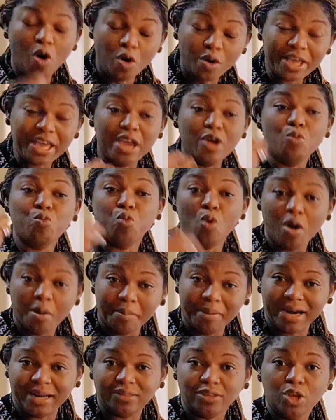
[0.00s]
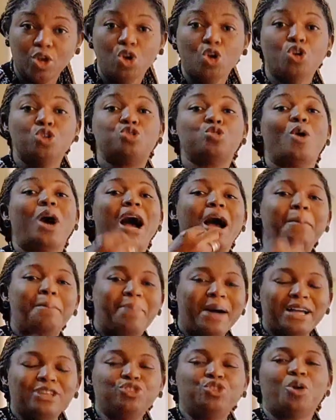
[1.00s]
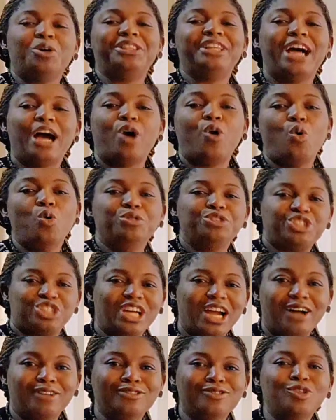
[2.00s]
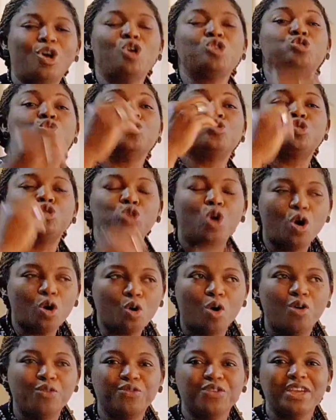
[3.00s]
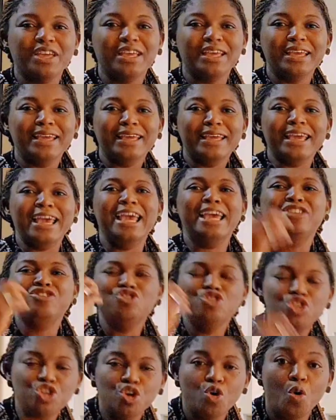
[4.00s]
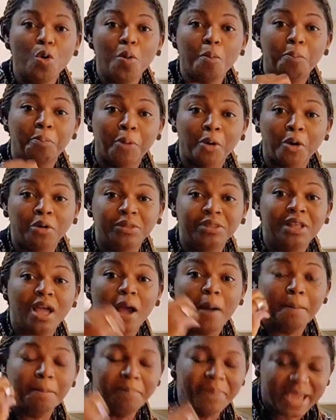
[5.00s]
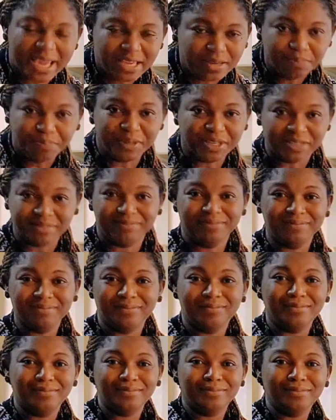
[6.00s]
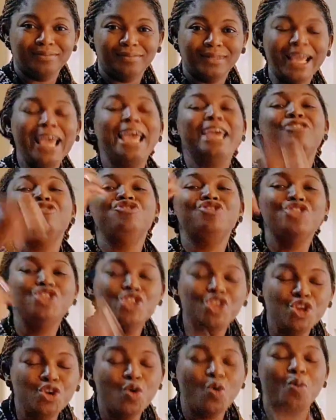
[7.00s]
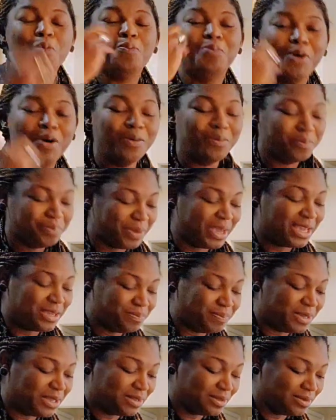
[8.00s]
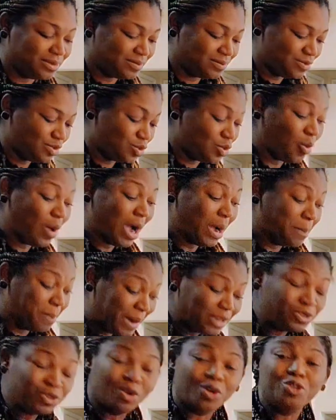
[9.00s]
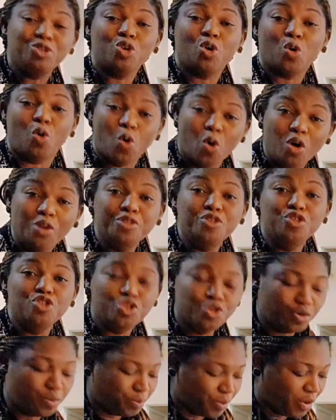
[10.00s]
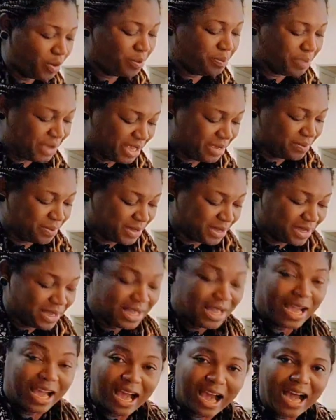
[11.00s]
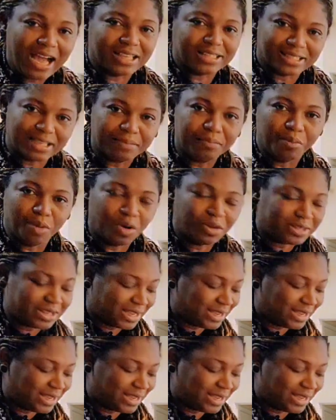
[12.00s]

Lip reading: woman to abandon her own child, not to talk of a newborn baby. A newborn baby. To abandon your own newborn baby as a mother.